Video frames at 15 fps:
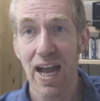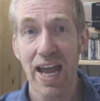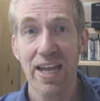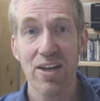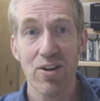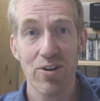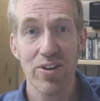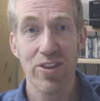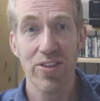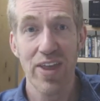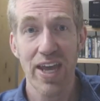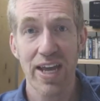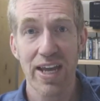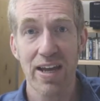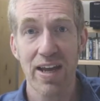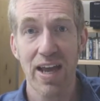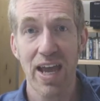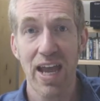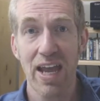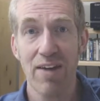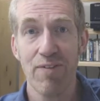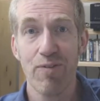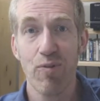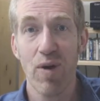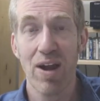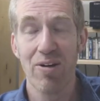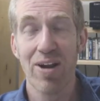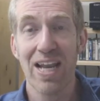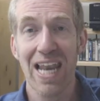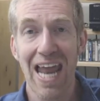a good thing if
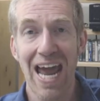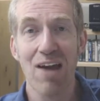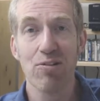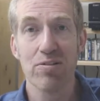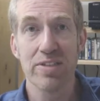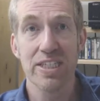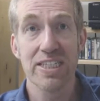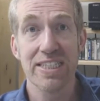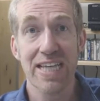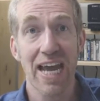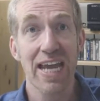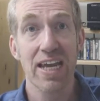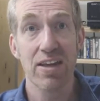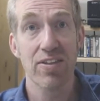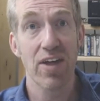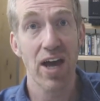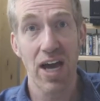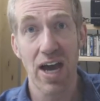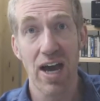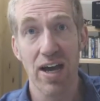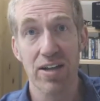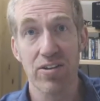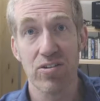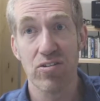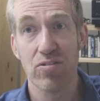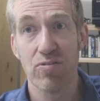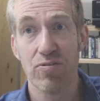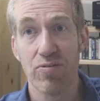we're allowed to take the hearts